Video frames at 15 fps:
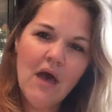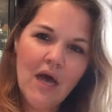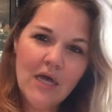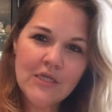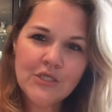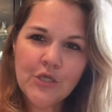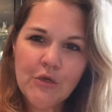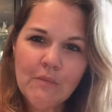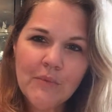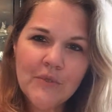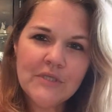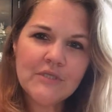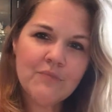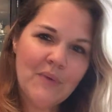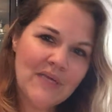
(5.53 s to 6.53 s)
October
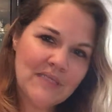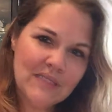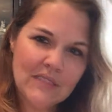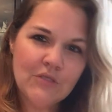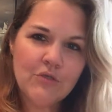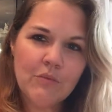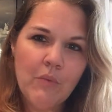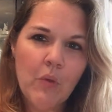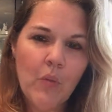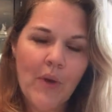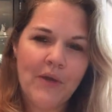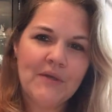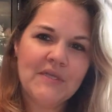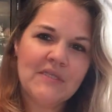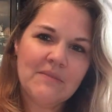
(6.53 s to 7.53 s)
is Rett Syndrome
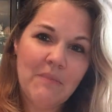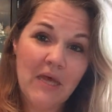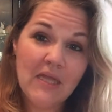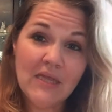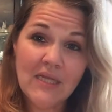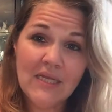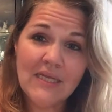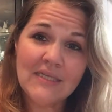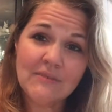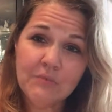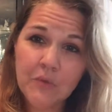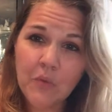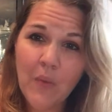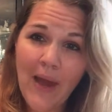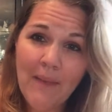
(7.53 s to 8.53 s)
Awareness Month, and as
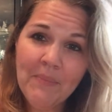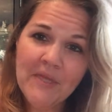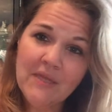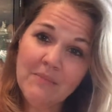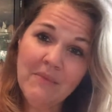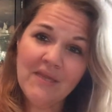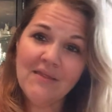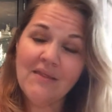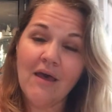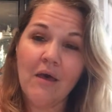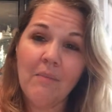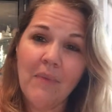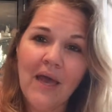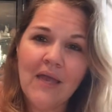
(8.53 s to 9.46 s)
we're wrapping the month up,